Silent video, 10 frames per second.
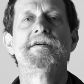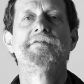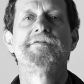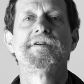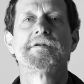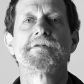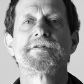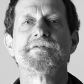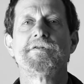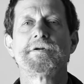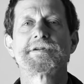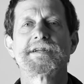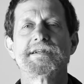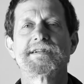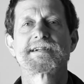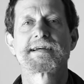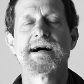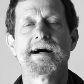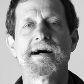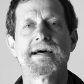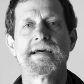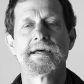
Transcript: filled the vaulted sky.